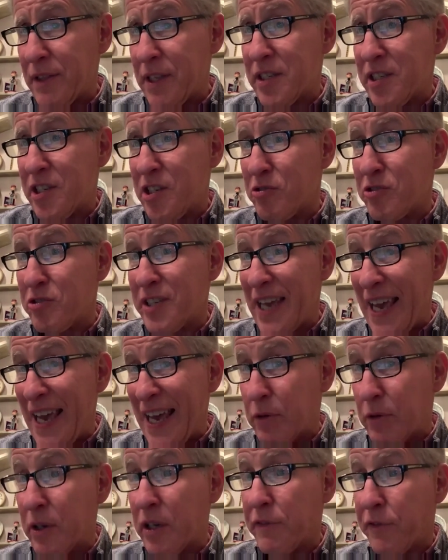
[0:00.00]
this year's
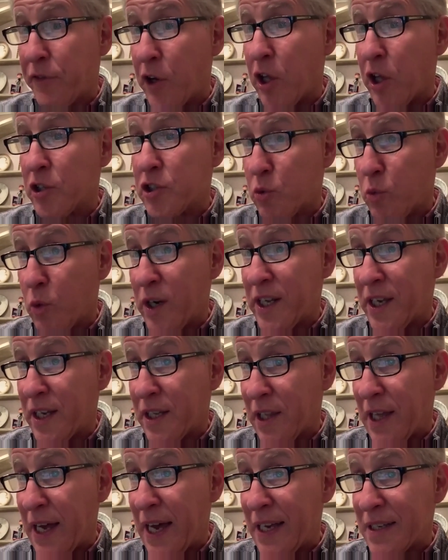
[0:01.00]
entering fall 20
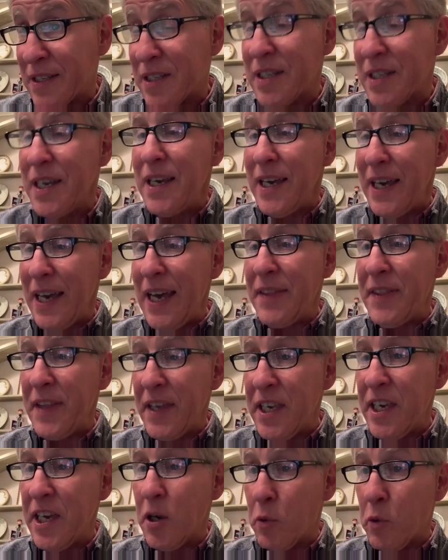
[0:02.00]
class, and the
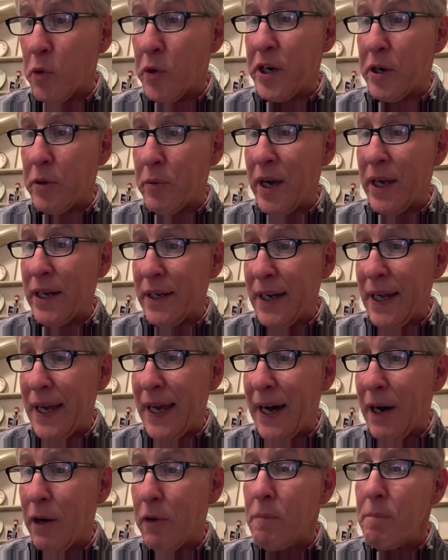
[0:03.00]
year we're in right
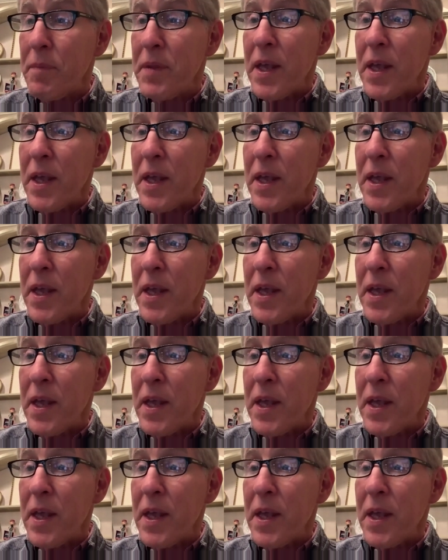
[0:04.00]
now.